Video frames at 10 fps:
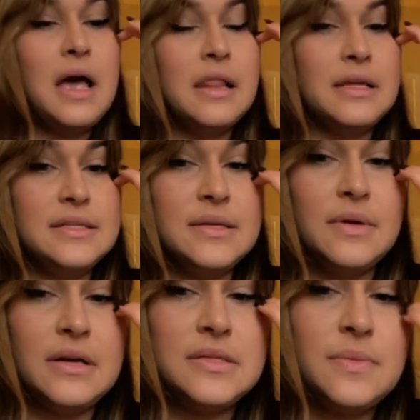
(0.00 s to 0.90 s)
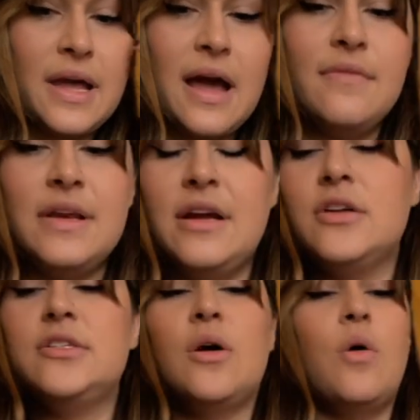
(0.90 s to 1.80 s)
Let's see what else we have in
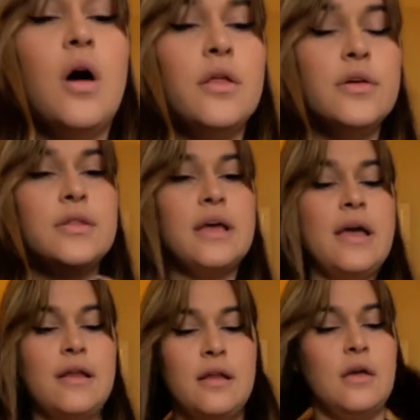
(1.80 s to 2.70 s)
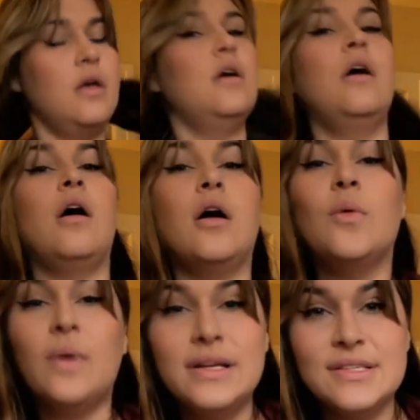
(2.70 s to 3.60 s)
here. So other than
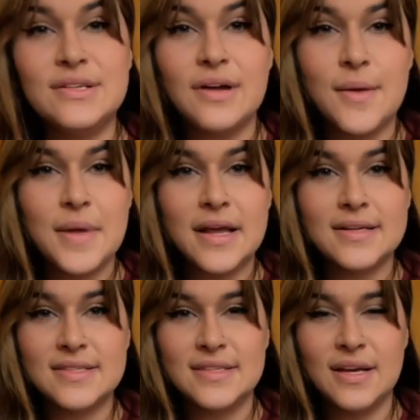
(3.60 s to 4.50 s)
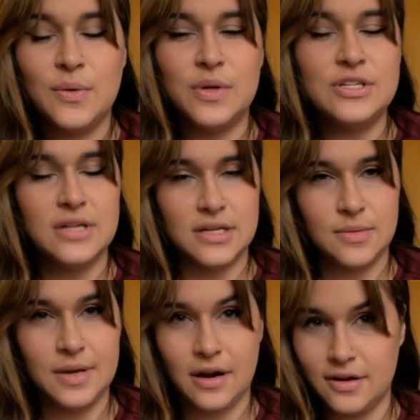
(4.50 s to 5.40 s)
our white ceramics, which tend
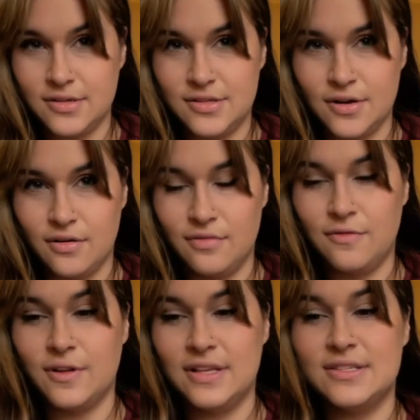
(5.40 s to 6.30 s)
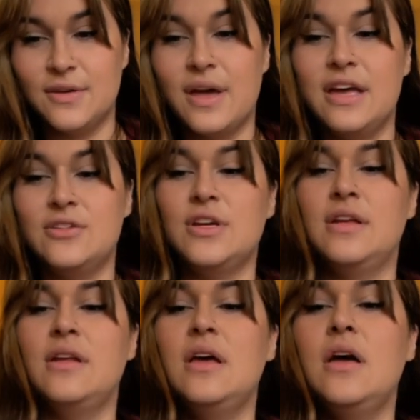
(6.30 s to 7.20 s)
to be ironstone for this
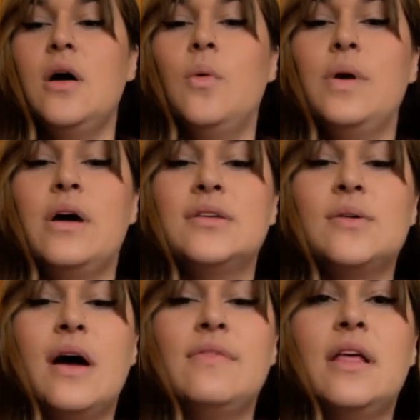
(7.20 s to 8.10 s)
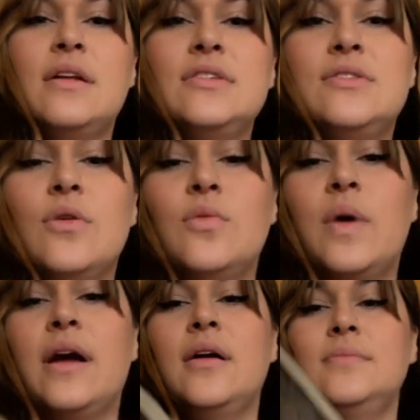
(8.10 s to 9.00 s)
location, we also have a lot of
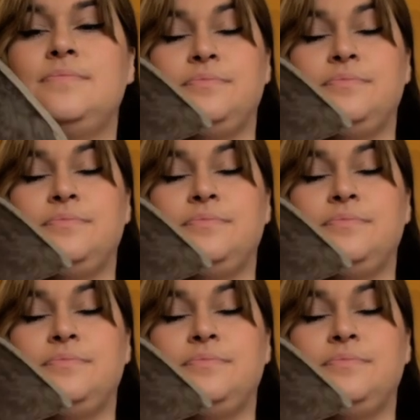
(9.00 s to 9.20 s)
stoneware.